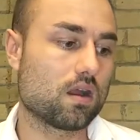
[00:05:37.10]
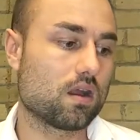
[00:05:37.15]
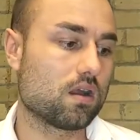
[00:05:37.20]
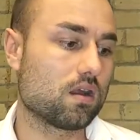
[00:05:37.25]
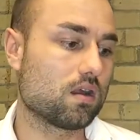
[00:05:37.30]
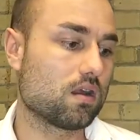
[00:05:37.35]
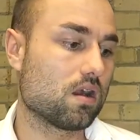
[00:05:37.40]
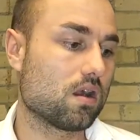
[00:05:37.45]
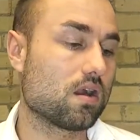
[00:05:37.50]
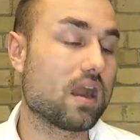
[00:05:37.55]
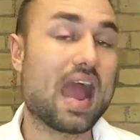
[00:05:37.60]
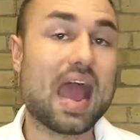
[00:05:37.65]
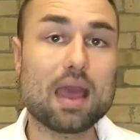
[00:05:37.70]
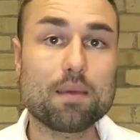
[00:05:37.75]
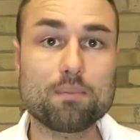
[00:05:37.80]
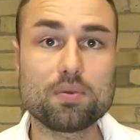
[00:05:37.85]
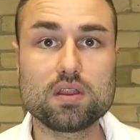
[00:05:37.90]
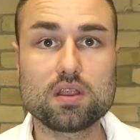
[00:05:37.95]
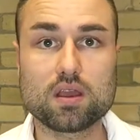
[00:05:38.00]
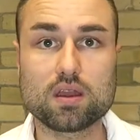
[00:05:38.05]
are, are
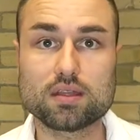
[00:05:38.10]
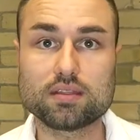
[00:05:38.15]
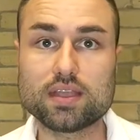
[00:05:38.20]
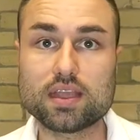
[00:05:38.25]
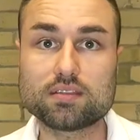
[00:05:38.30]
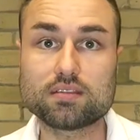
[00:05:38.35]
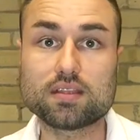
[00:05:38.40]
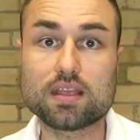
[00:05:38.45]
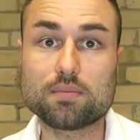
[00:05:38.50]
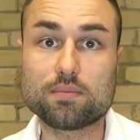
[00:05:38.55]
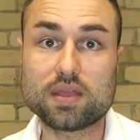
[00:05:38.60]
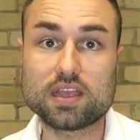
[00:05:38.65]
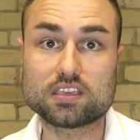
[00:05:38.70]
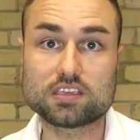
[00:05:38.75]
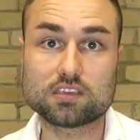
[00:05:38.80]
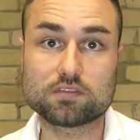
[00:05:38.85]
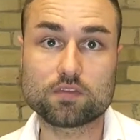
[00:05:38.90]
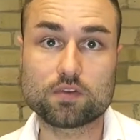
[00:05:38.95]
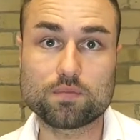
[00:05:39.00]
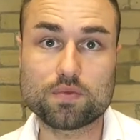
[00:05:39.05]
happening on a day-to-day
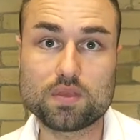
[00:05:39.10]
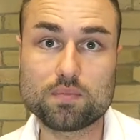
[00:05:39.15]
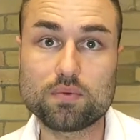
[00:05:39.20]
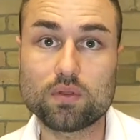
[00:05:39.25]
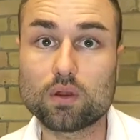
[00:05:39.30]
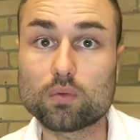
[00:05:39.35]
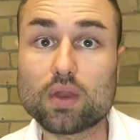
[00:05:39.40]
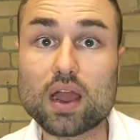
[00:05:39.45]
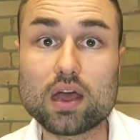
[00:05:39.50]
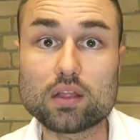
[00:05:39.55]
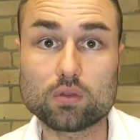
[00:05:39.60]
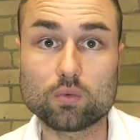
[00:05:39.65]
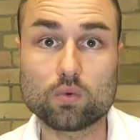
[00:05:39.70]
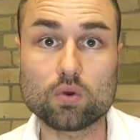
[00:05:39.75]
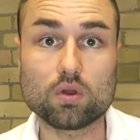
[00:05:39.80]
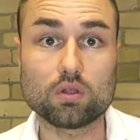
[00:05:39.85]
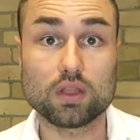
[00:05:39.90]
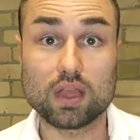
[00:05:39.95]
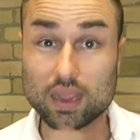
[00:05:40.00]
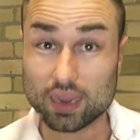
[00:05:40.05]
basis for people around the
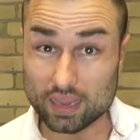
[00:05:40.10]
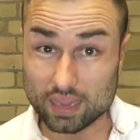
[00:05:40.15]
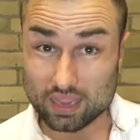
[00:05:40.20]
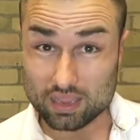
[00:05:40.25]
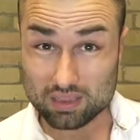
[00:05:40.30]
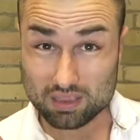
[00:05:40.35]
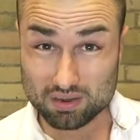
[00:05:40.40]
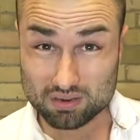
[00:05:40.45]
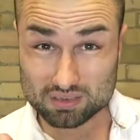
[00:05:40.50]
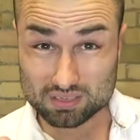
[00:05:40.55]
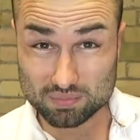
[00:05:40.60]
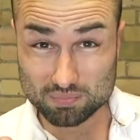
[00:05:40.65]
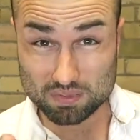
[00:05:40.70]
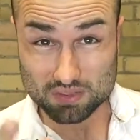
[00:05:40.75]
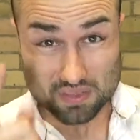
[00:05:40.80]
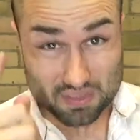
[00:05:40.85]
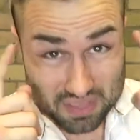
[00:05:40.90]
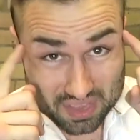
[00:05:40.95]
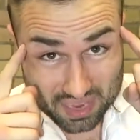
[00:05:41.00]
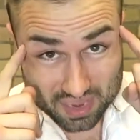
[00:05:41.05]
world. Here's
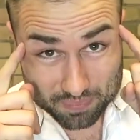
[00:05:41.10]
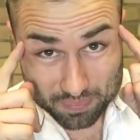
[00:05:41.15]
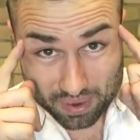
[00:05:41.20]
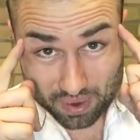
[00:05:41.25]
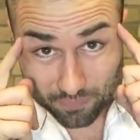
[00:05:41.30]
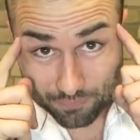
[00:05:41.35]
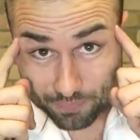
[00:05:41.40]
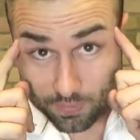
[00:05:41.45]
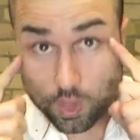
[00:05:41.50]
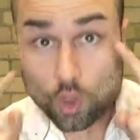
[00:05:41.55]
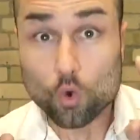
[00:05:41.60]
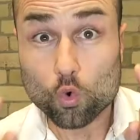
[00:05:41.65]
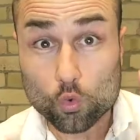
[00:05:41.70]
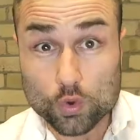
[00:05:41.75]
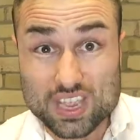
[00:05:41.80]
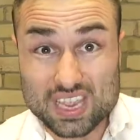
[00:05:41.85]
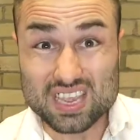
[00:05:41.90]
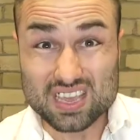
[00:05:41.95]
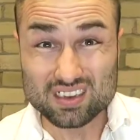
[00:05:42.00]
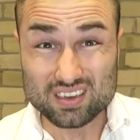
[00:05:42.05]
something to think about.
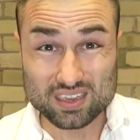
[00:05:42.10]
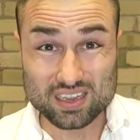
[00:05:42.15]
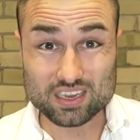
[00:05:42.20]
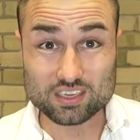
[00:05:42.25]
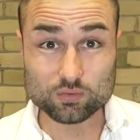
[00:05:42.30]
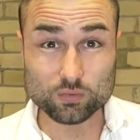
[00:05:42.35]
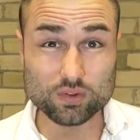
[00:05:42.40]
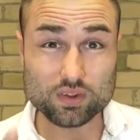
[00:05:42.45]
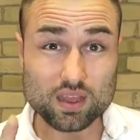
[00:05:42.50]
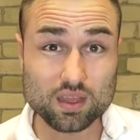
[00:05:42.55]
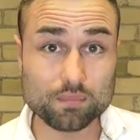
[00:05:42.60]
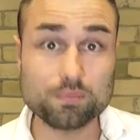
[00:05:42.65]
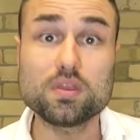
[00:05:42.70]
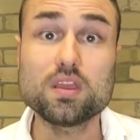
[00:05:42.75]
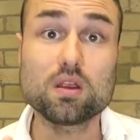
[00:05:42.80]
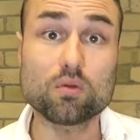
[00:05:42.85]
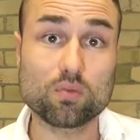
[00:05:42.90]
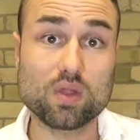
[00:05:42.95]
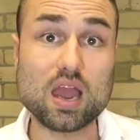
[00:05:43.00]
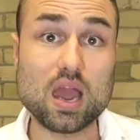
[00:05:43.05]
WikiLeaks would not
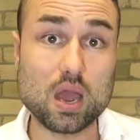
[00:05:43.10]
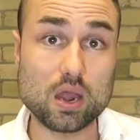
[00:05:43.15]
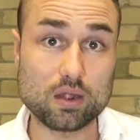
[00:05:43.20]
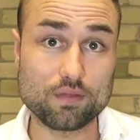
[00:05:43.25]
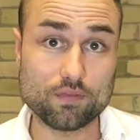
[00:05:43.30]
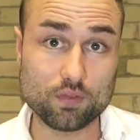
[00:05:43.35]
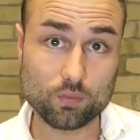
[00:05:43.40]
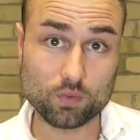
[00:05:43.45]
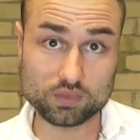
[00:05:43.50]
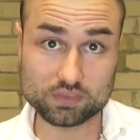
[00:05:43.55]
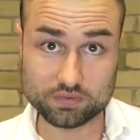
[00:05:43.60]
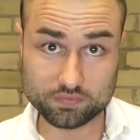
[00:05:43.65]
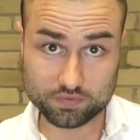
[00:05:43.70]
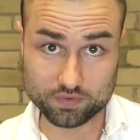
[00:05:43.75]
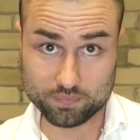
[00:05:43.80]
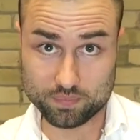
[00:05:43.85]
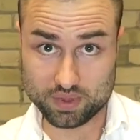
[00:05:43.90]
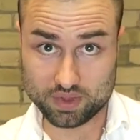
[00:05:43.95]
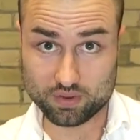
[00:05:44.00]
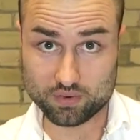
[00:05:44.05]
be around if it wasn't
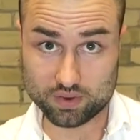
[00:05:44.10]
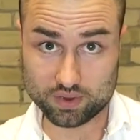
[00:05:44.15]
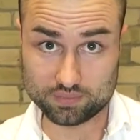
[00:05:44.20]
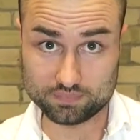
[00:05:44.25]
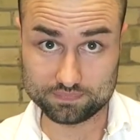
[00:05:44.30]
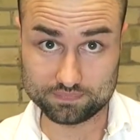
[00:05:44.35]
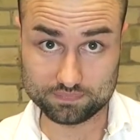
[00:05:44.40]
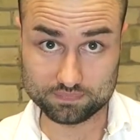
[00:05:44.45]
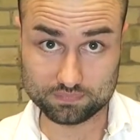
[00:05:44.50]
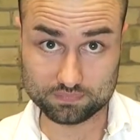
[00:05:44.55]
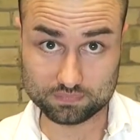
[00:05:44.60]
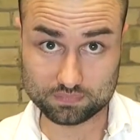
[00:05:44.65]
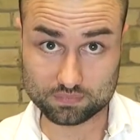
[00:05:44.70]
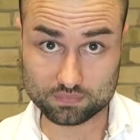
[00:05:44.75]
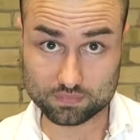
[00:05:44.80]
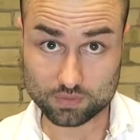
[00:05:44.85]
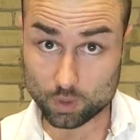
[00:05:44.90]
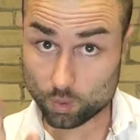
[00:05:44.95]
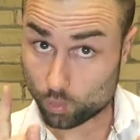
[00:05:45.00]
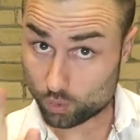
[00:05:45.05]
for Bitcoin.
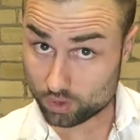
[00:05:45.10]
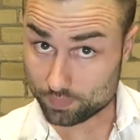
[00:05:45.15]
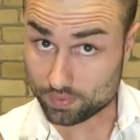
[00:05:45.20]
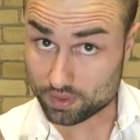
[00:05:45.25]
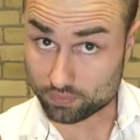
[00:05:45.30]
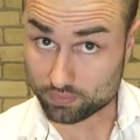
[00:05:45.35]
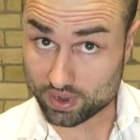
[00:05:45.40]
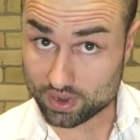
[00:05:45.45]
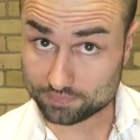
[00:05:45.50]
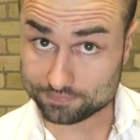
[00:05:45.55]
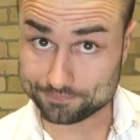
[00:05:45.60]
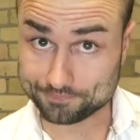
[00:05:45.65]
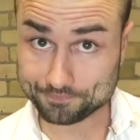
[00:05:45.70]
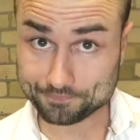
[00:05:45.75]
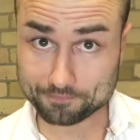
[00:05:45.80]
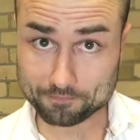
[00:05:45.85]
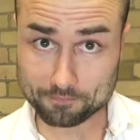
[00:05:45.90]
It wouldn't be around.